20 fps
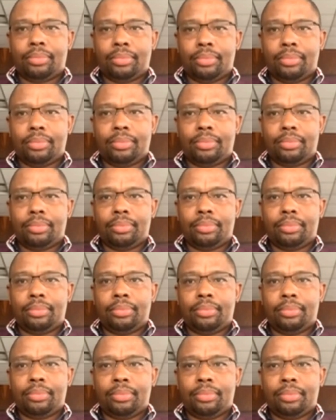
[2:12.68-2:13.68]

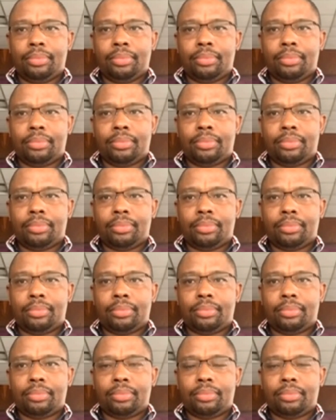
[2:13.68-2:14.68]

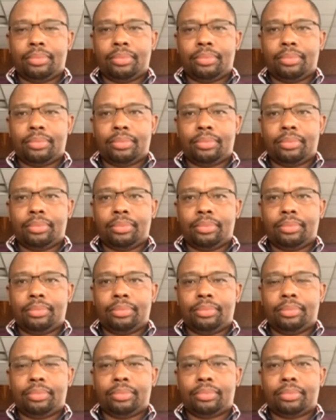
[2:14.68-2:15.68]

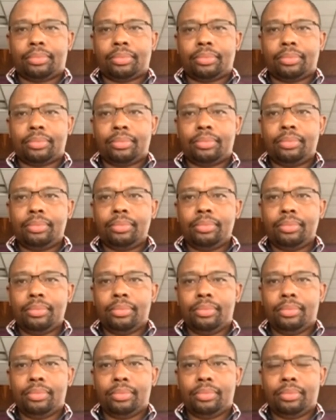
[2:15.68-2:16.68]

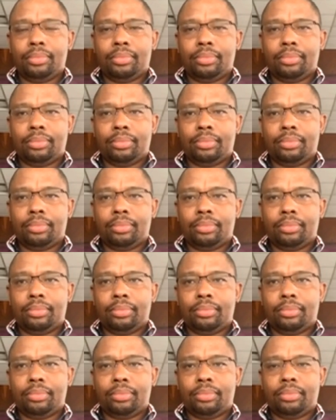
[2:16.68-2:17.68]

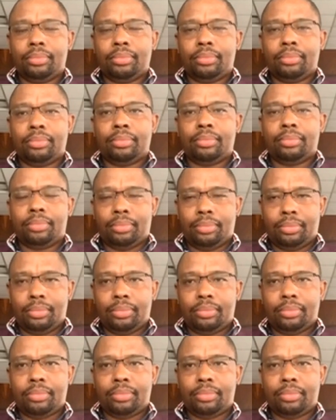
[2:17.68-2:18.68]

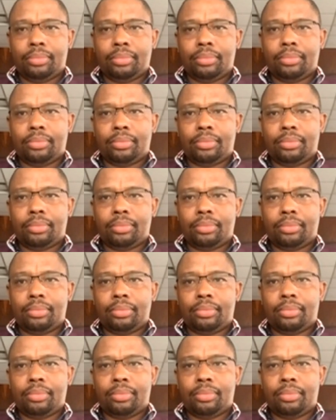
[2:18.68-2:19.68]

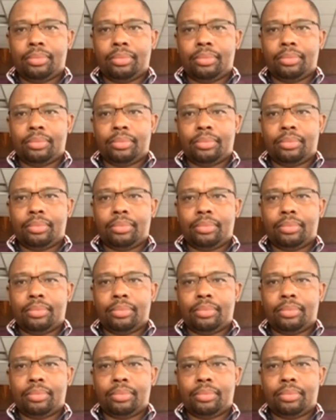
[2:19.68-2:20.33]
(silent)